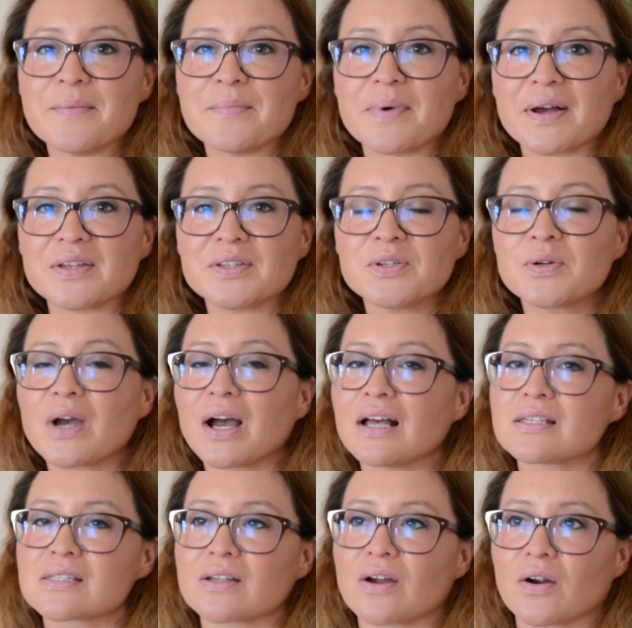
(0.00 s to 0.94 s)
But you
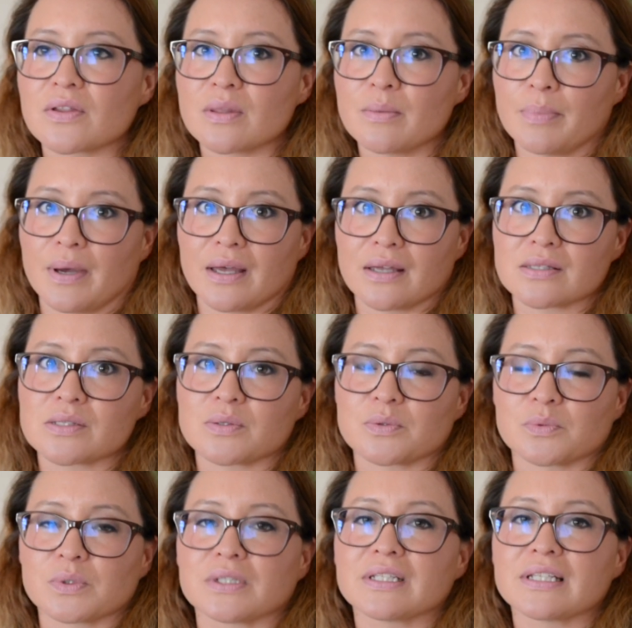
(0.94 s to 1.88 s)
guys are the best,
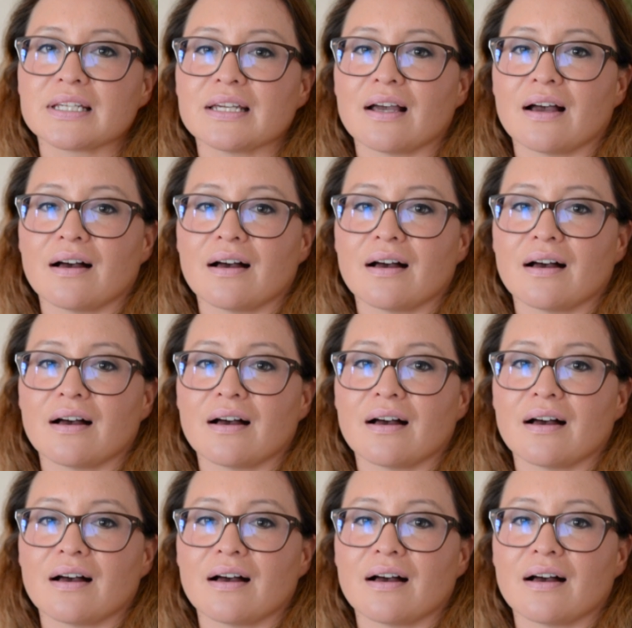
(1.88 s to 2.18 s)
really.